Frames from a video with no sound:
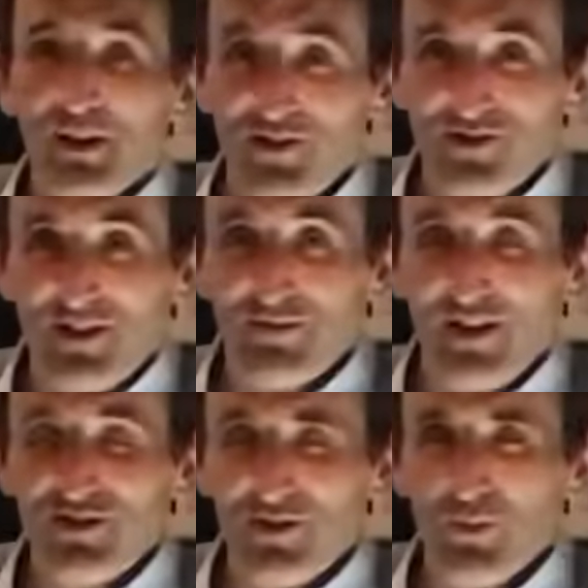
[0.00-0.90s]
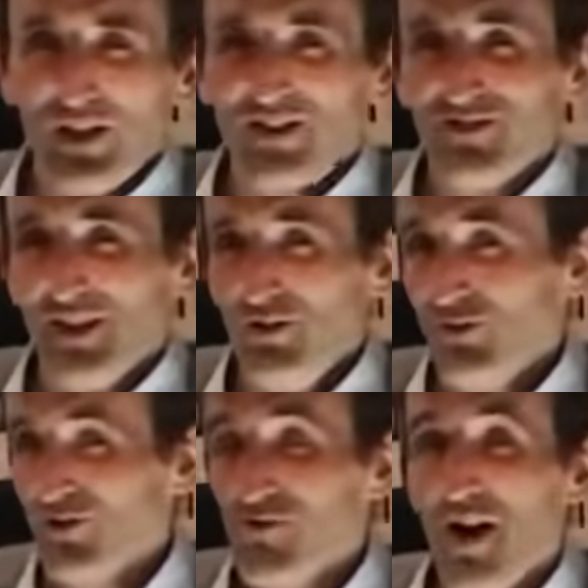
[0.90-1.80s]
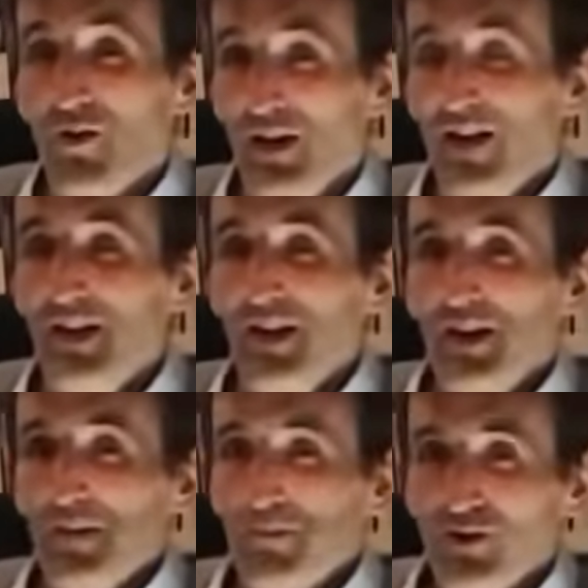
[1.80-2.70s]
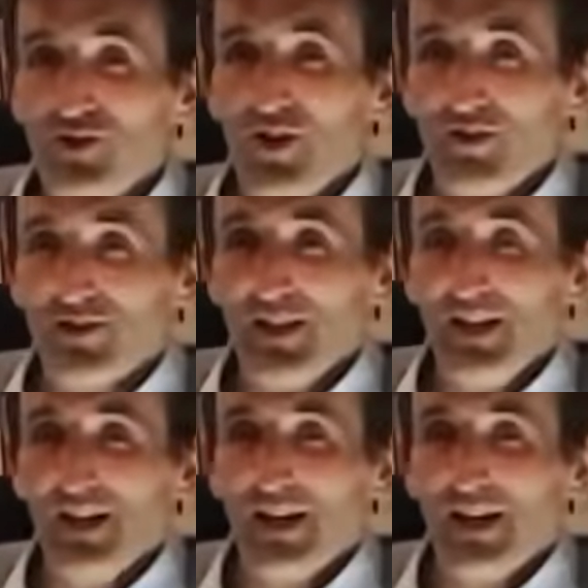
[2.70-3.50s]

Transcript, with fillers: our salvation, we continue to grow in maturity.